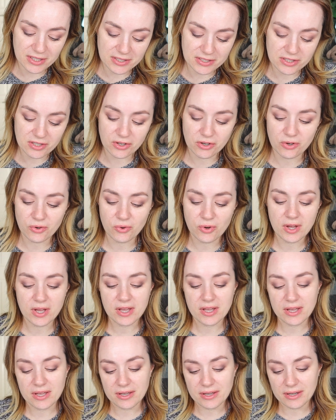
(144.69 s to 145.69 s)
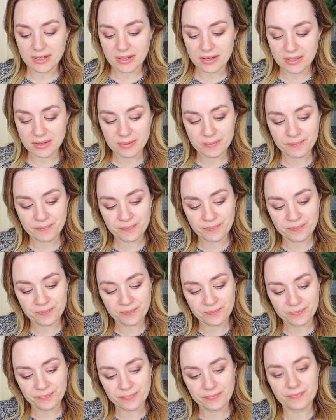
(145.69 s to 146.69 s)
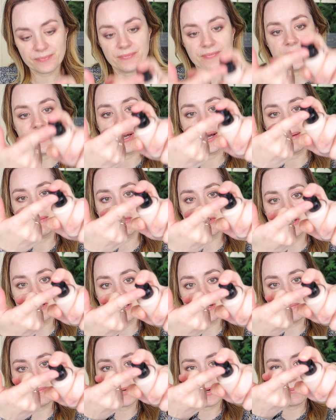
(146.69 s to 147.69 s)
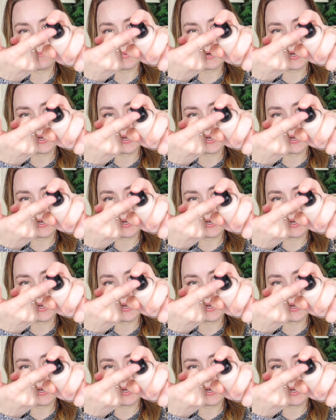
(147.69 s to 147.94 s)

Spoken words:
So I'm just gonna pump